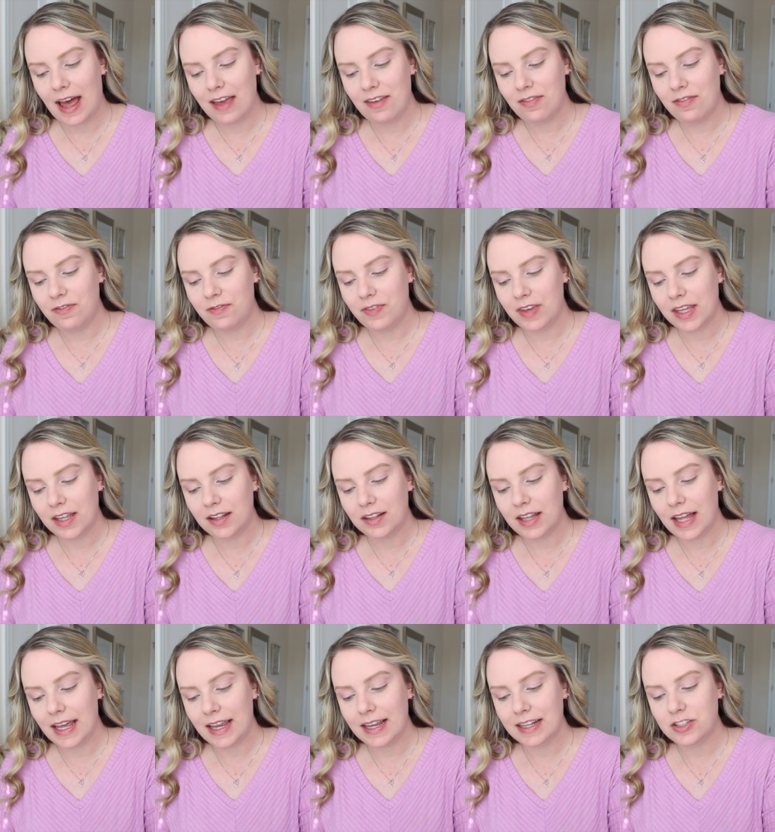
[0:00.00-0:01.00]
I feel
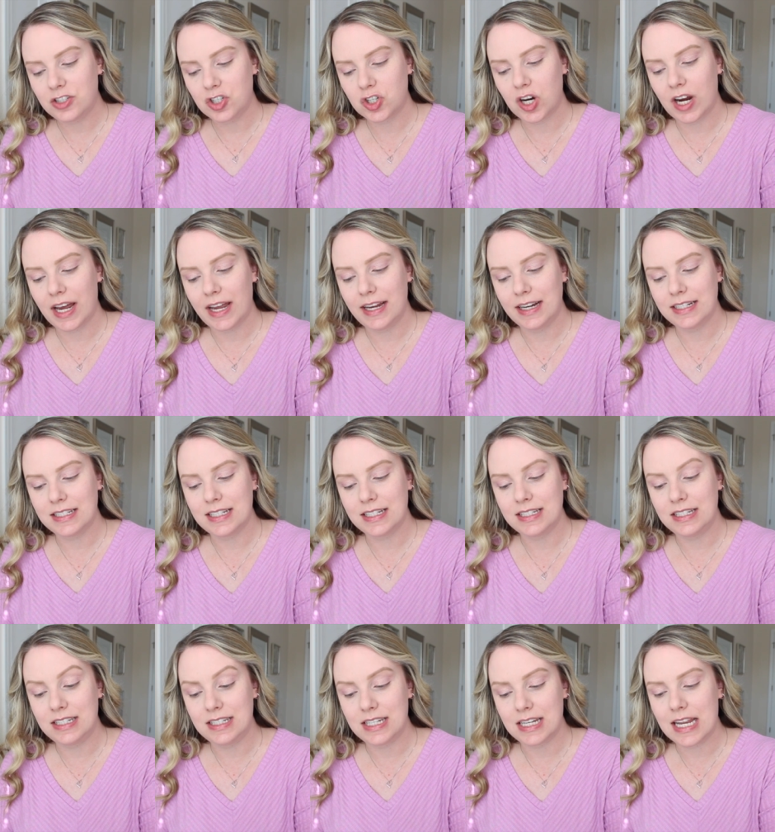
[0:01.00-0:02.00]
like it's trying to
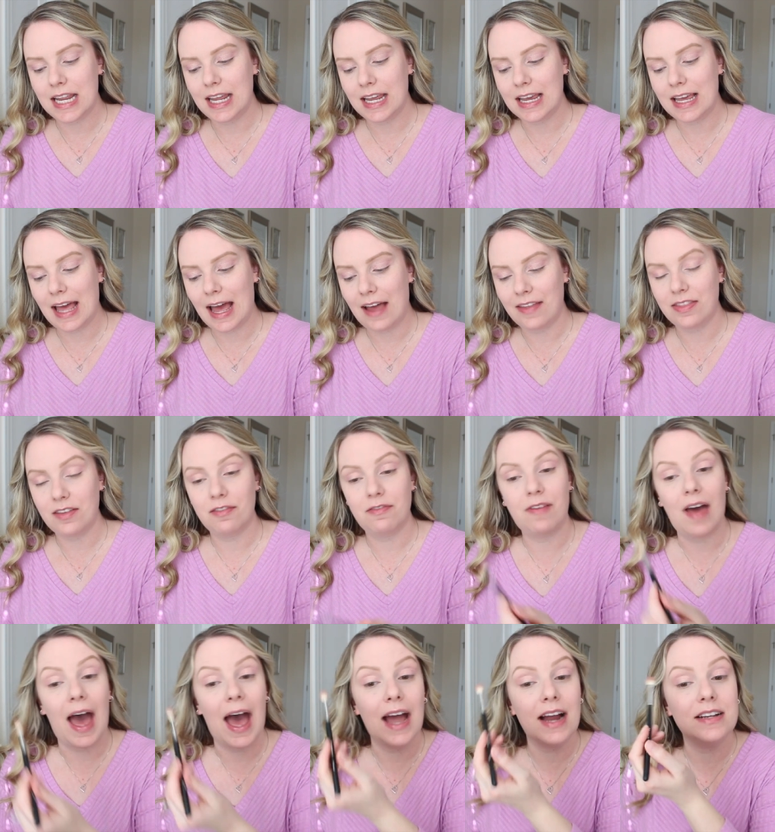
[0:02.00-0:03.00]
dig at the
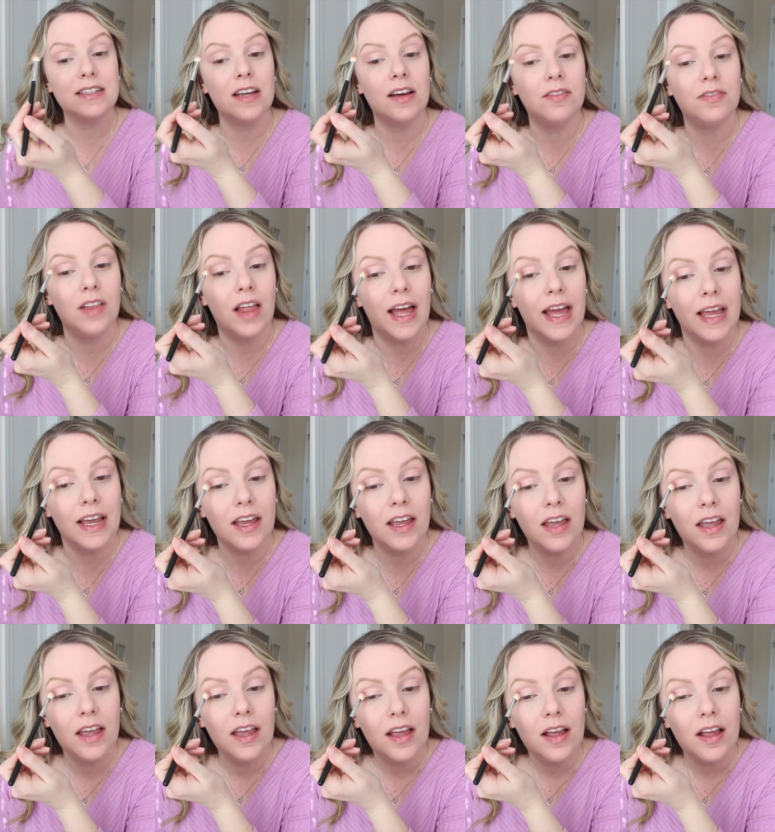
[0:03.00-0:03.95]
fact of like,